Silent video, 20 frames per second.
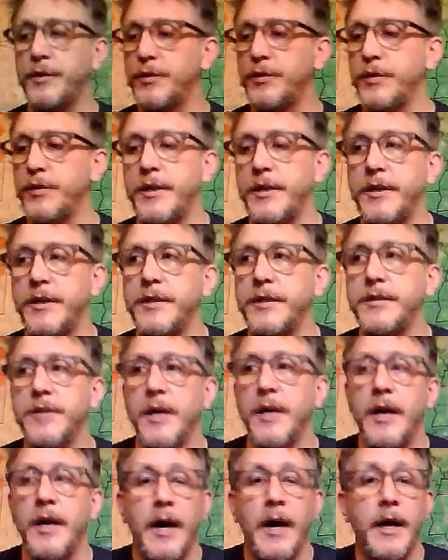is
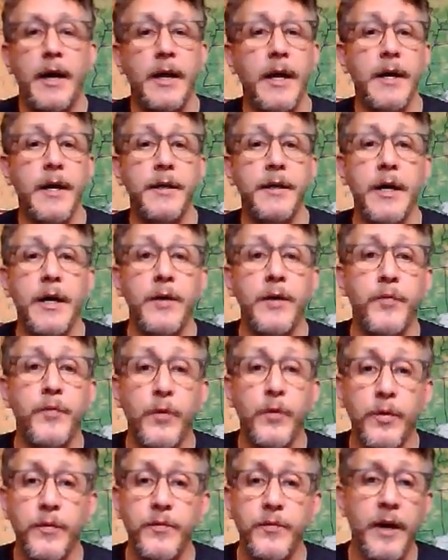I'll hand out 4 or
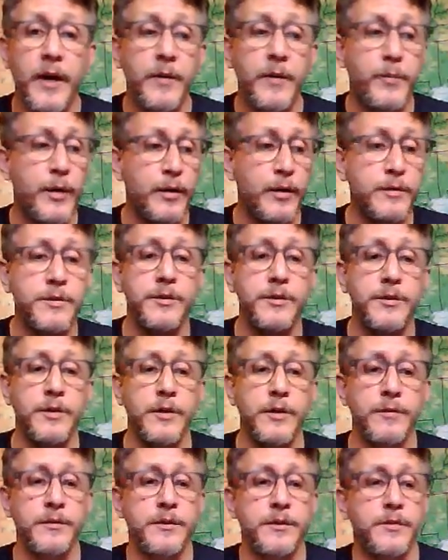5 post-it notes
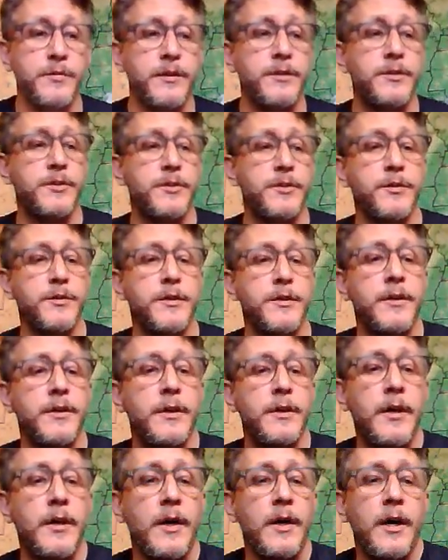to each student.
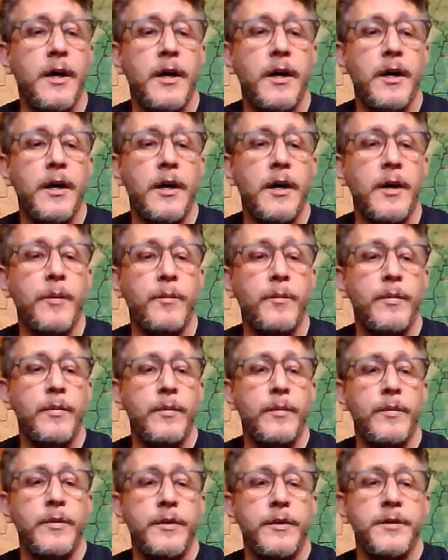Um,
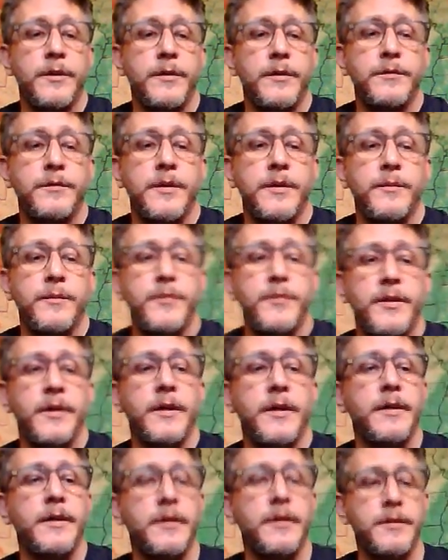Something
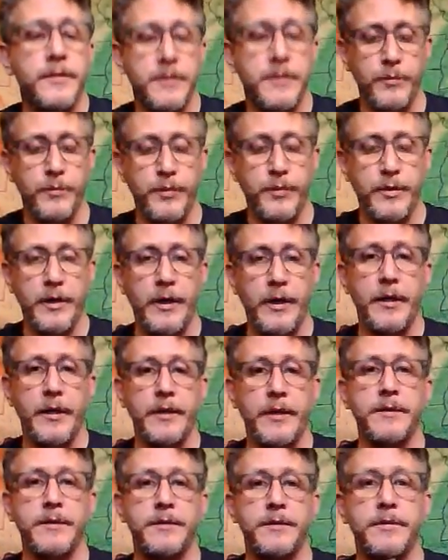as simple
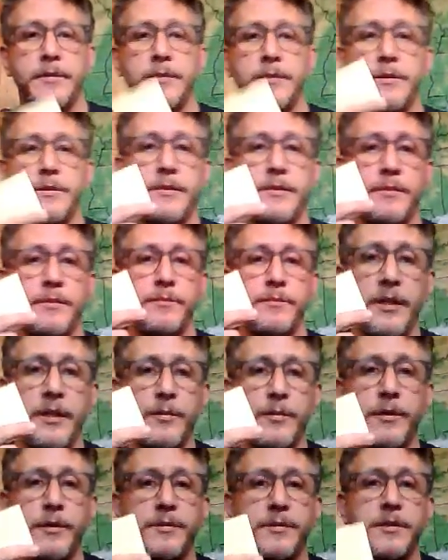as just some yellow
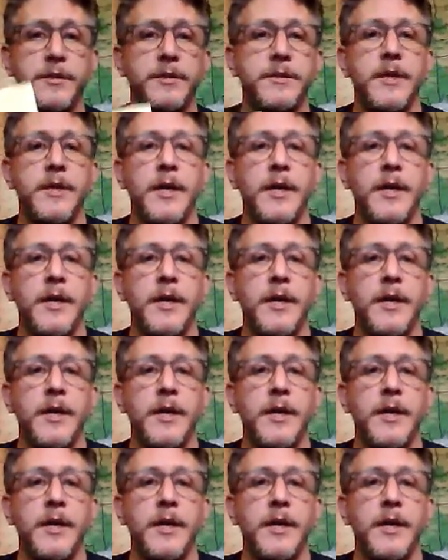post-its.